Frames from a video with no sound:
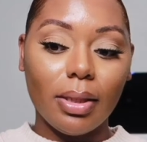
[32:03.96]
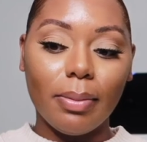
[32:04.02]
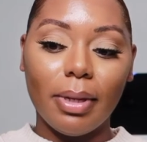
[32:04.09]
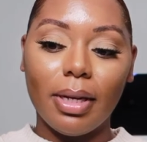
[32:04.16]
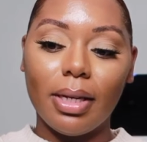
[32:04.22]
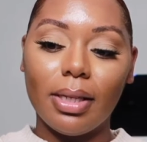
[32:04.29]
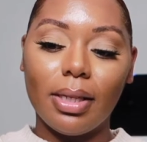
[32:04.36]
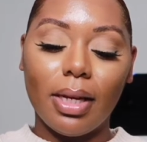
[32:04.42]
by
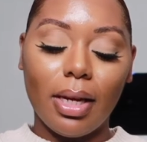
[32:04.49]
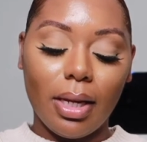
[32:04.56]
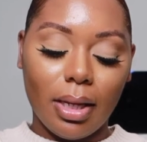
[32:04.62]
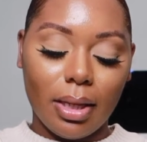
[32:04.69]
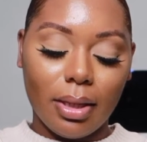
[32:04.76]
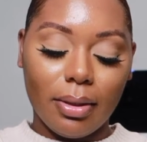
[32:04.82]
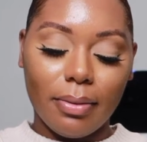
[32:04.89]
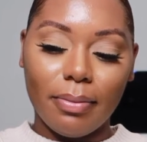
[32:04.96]
the
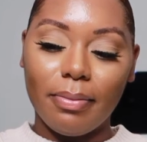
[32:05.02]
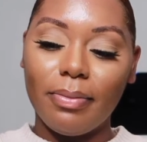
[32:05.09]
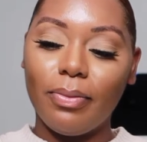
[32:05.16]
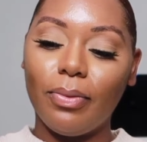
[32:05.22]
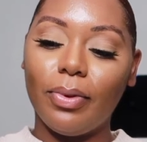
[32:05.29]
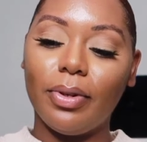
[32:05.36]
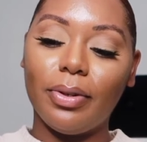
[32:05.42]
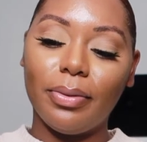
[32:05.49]
time
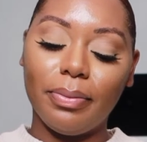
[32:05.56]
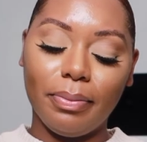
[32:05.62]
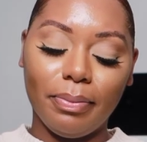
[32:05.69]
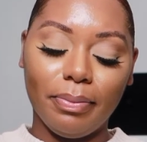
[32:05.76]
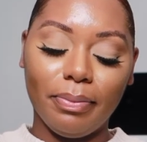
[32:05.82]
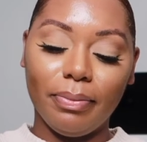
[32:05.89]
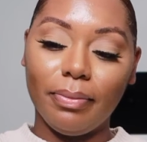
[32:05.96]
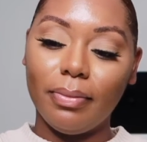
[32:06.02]
well
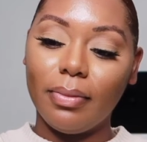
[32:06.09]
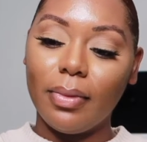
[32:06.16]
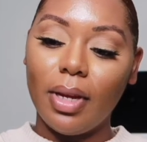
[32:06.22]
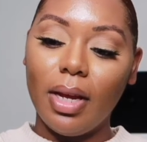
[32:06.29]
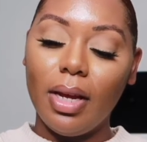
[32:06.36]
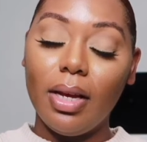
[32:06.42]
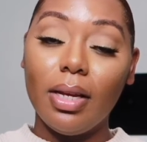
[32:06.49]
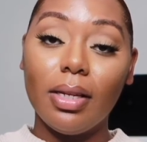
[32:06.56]

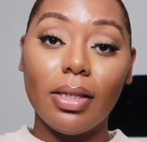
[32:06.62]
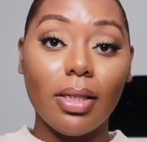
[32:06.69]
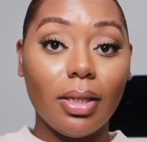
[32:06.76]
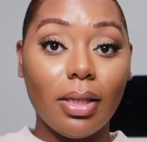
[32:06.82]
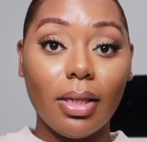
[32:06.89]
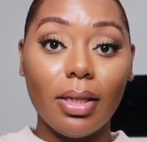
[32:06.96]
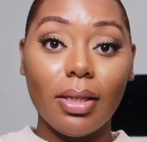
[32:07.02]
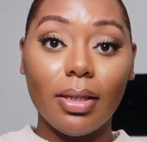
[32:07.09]
it's
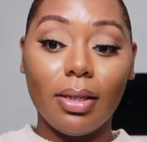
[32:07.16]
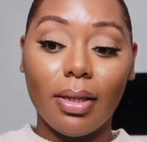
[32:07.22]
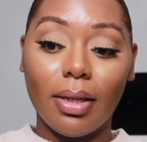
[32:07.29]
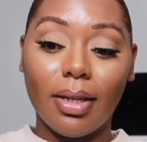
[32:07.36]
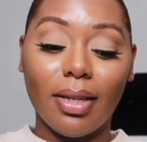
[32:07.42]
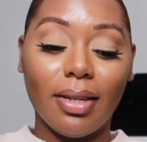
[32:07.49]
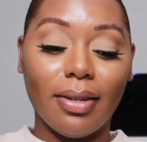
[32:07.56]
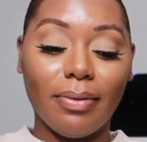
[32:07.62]
10
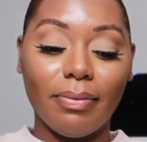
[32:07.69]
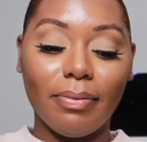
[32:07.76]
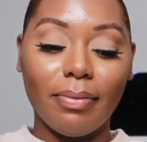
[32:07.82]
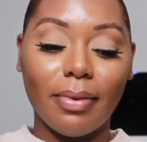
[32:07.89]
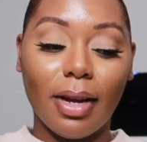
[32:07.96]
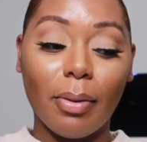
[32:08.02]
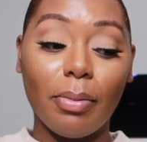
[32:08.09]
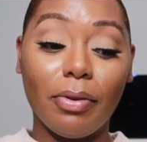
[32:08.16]
10
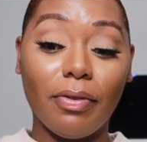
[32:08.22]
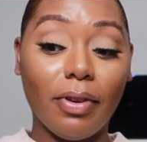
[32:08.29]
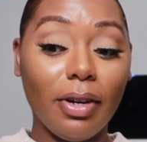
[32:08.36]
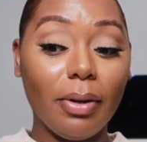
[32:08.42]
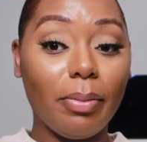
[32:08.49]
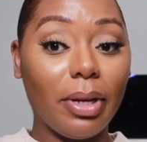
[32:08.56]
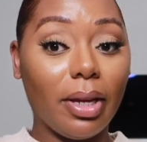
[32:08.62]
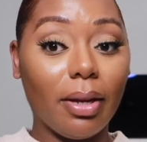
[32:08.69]
i prefer
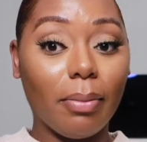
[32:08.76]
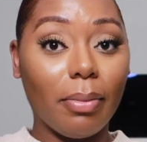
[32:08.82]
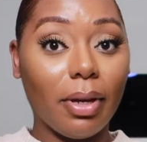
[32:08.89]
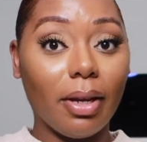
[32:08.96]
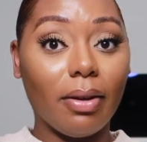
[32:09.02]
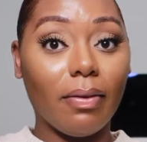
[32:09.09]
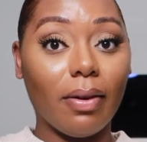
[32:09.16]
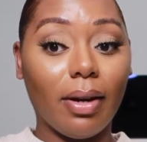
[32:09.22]
to be in
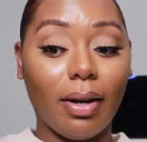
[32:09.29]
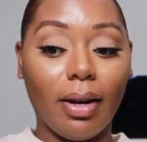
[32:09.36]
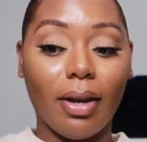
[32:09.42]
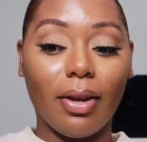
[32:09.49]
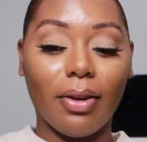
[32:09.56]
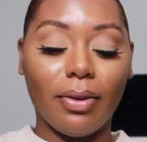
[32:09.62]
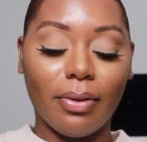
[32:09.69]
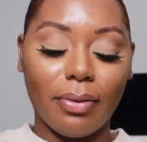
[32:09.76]
bed right
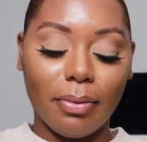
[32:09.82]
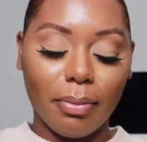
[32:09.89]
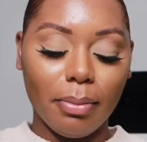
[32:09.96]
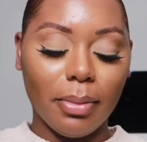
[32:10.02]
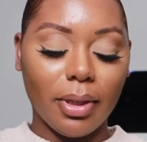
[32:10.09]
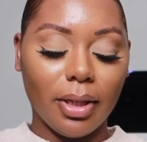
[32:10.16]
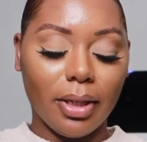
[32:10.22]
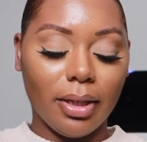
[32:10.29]
now
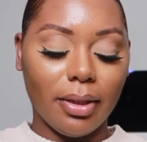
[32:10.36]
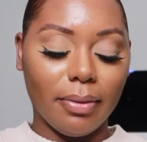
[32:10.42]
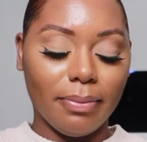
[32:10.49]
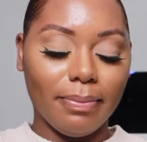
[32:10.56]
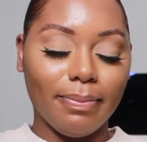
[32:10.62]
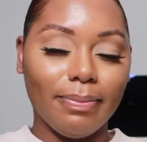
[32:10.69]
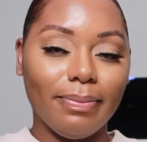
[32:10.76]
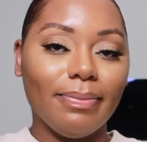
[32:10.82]
but you
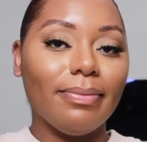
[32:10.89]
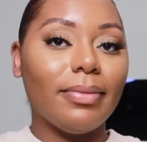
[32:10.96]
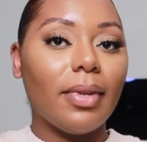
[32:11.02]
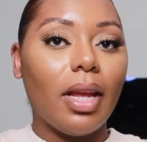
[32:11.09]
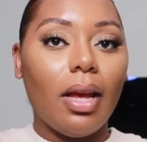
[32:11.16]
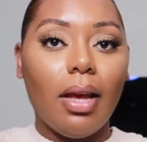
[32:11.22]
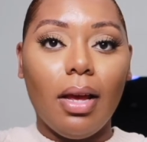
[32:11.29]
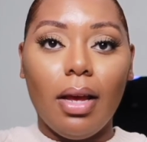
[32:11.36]

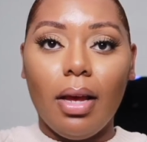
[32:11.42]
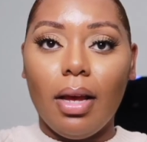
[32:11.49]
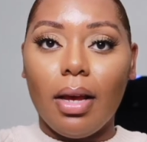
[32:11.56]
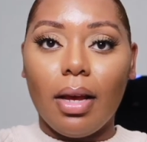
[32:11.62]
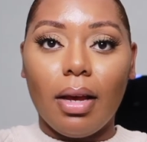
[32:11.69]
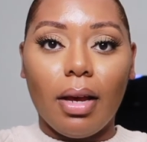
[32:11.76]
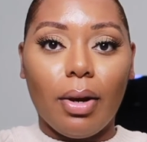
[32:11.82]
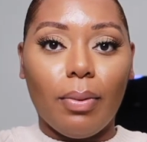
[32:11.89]

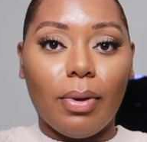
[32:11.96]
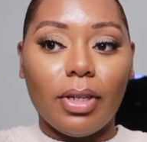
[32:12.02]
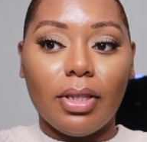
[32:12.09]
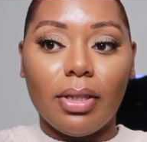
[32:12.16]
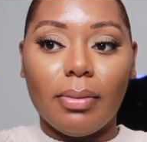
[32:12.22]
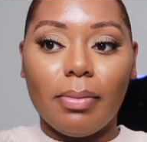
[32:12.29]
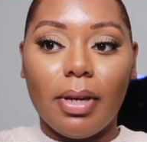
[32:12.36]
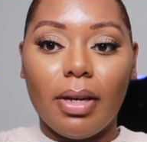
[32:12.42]
gotta wash
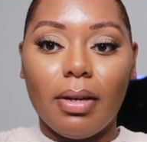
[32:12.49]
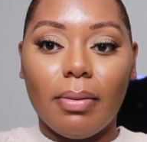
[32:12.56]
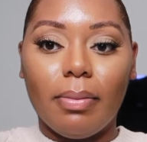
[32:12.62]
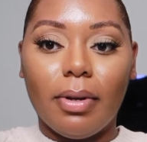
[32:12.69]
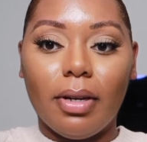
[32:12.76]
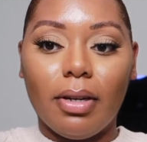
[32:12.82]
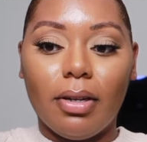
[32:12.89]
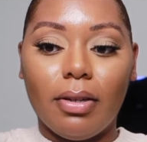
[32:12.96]
this makeup
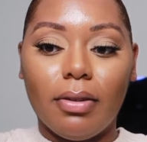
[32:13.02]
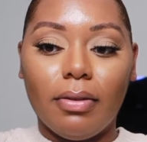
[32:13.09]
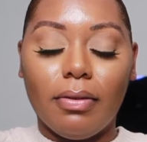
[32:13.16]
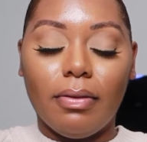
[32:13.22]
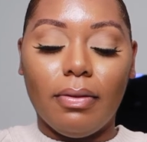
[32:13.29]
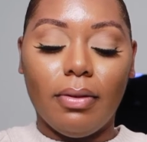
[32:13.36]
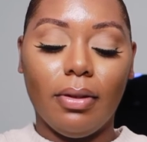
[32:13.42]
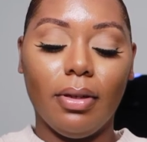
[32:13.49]
off
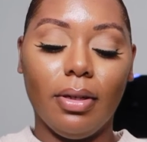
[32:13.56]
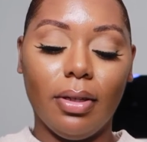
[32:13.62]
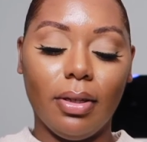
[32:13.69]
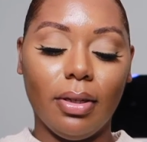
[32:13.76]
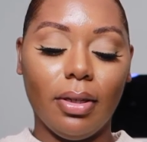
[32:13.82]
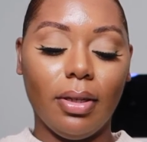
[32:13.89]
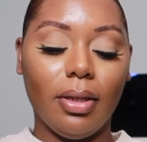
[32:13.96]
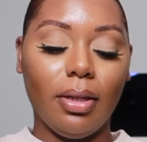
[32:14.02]

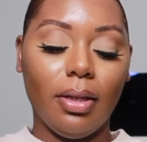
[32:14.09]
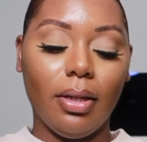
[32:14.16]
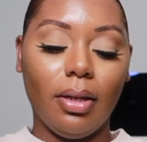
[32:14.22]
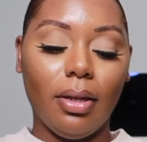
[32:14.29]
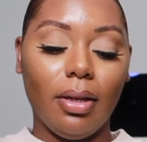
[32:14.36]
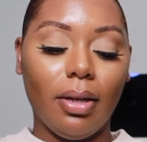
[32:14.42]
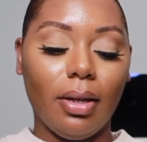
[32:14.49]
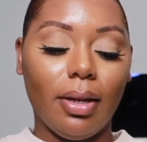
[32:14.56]

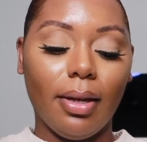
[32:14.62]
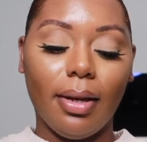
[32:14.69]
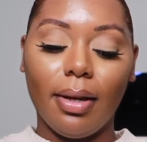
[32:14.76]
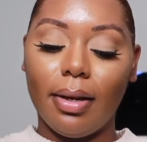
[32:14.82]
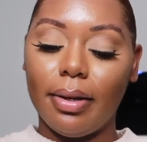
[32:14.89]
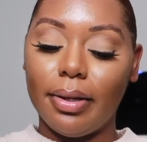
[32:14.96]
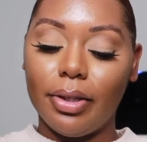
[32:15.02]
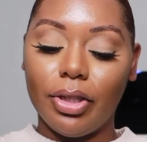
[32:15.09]
you
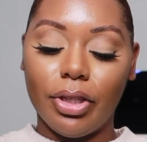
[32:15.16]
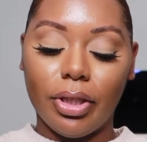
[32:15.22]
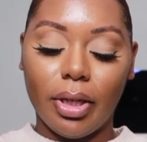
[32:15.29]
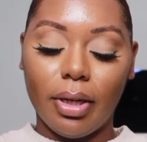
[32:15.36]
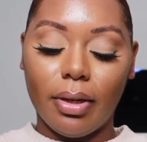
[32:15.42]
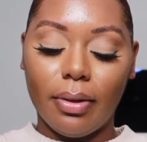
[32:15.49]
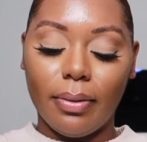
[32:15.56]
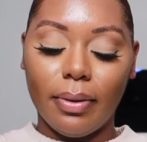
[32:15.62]
get in the
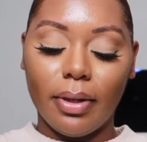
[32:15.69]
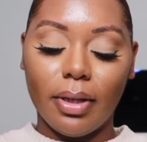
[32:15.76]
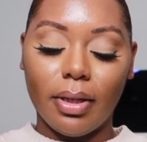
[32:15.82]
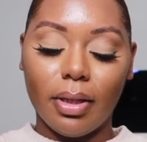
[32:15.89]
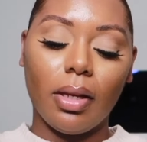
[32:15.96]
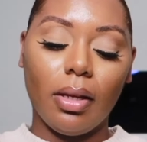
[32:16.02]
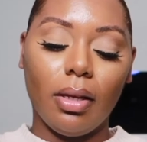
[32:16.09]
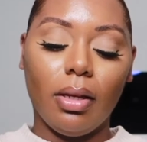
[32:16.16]

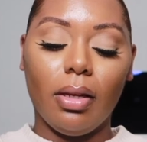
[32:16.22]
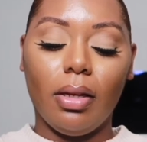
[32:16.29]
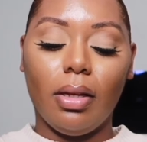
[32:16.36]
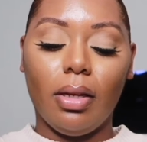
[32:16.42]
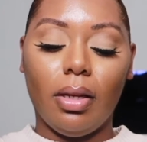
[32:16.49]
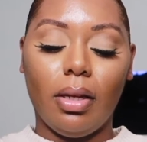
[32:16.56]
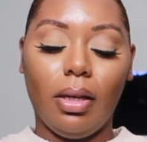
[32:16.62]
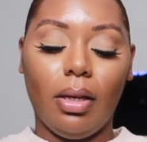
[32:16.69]
shower
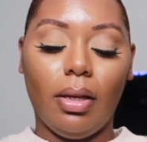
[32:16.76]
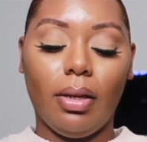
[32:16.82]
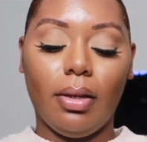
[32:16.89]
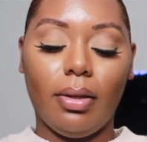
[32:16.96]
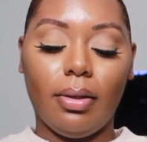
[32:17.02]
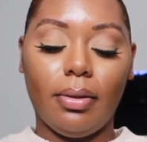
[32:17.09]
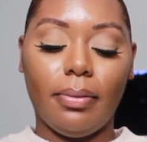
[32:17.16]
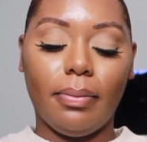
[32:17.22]
yeah